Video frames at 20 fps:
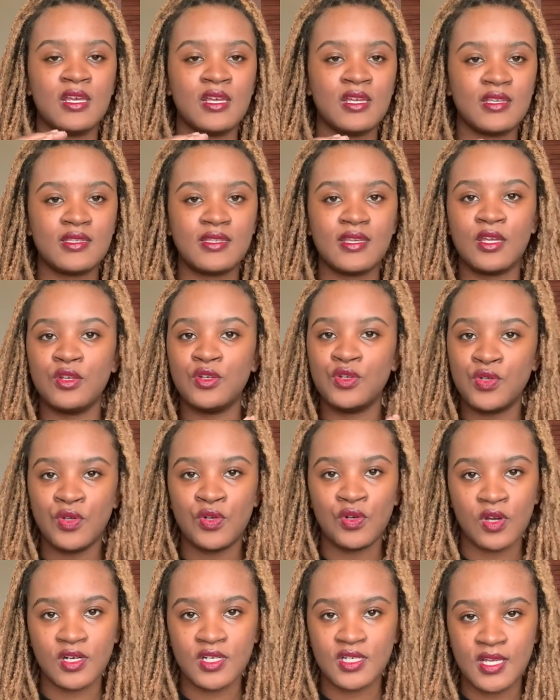say do
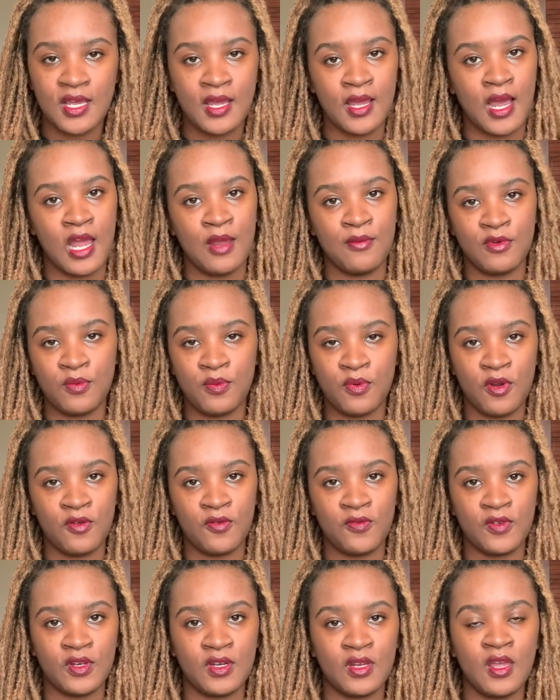not take
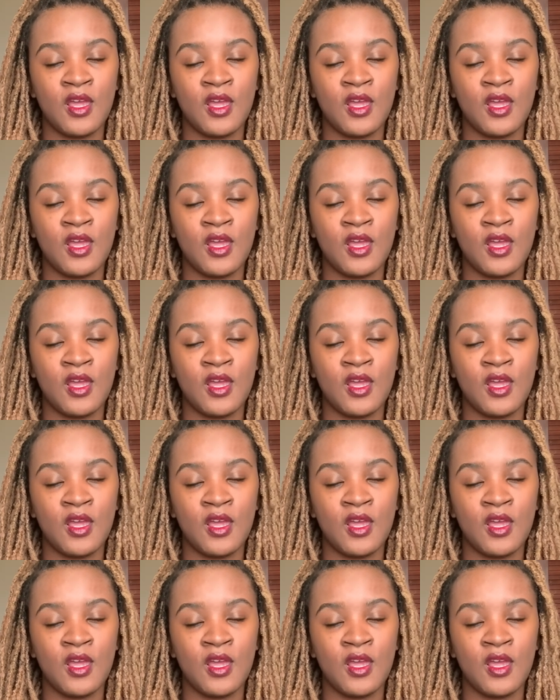ibuprofen,